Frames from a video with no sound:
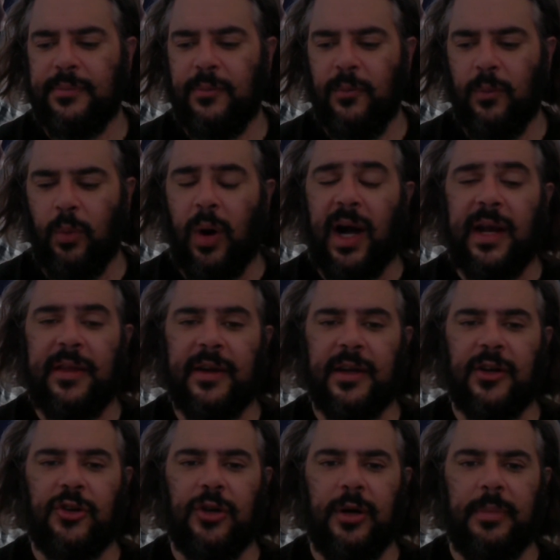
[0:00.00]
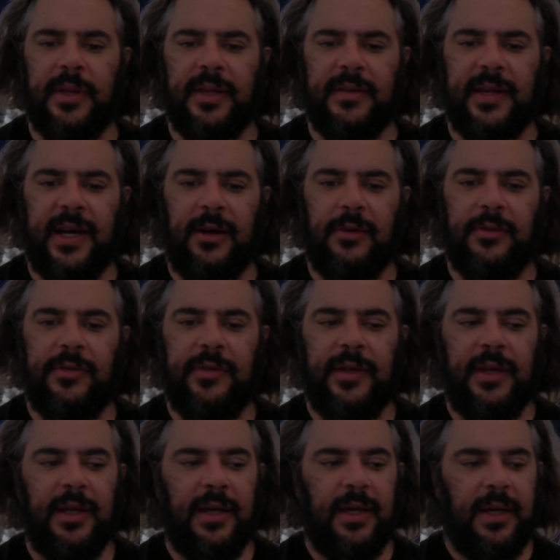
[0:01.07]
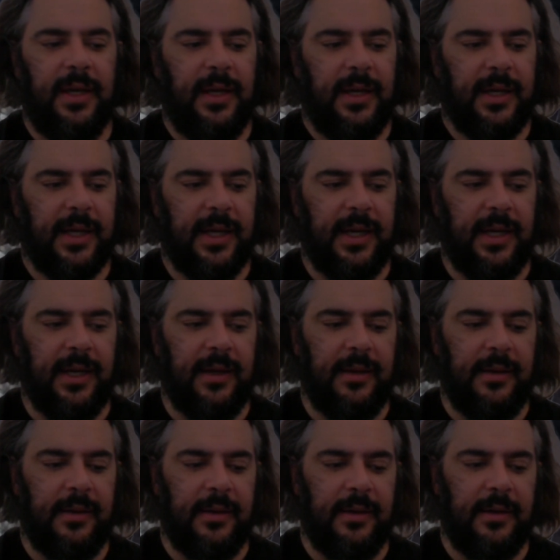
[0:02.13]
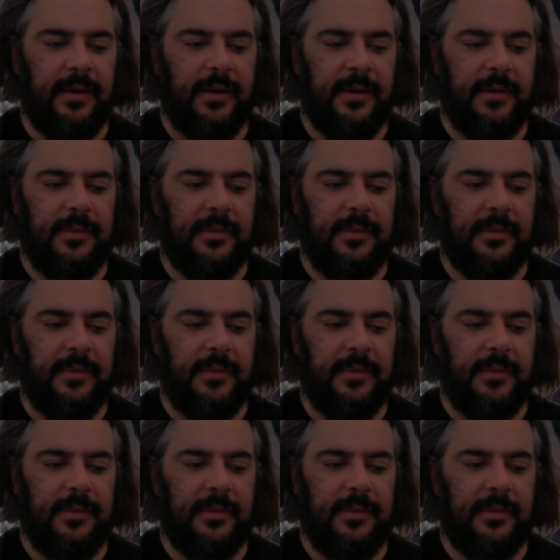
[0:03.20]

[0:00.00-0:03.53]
why they're going to show up at this house, and you're